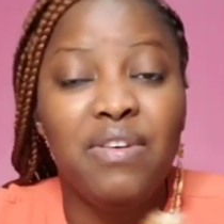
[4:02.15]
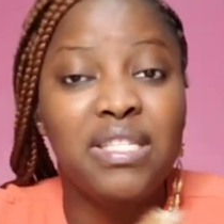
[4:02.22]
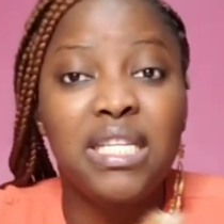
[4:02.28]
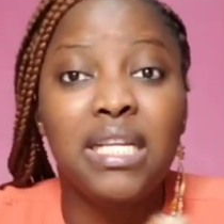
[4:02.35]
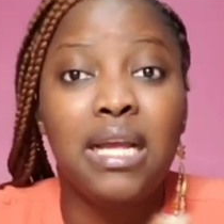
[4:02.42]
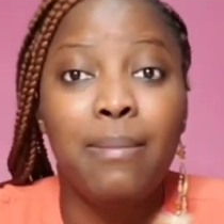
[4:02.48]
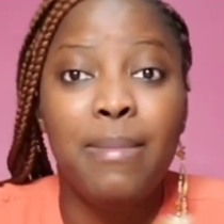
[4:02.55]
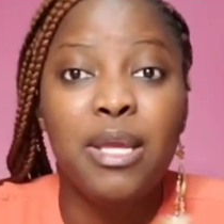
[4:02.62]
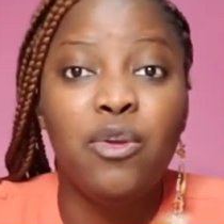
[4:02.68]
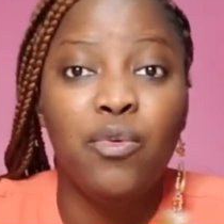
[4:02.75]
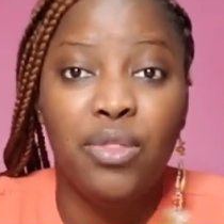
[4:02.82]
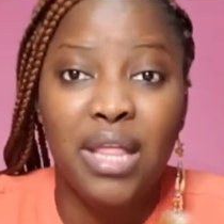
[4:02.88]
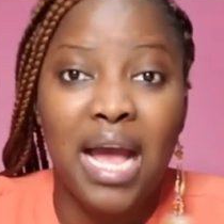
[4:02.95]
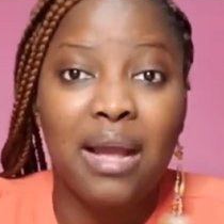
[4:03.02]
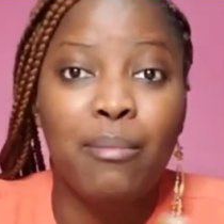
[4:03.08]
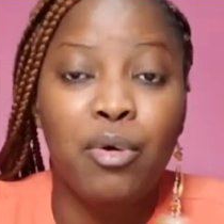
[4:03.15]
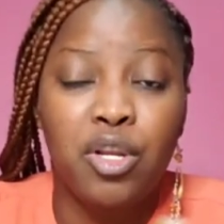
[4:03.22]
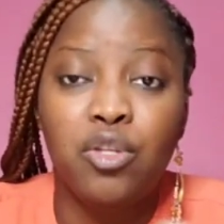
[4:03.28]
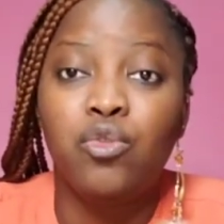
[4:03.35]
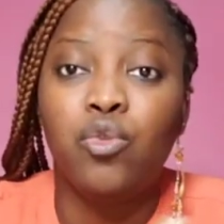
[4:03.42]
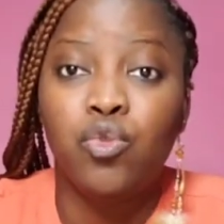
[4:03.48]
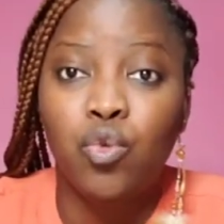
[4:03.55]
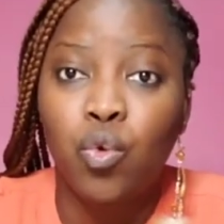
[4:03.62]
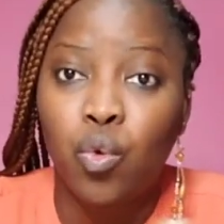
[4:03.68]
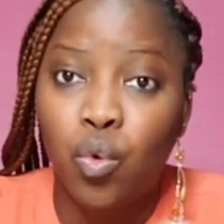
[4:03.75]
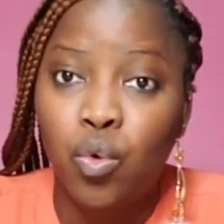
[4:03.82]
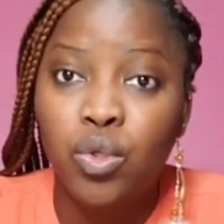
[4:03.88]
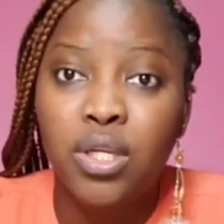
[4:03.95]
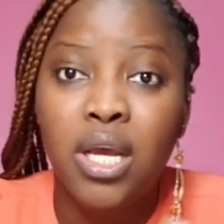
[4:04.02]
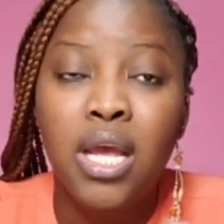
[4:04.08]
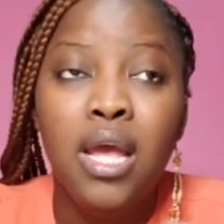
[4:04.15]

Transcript: Vaseline can make you dark, but it's also good.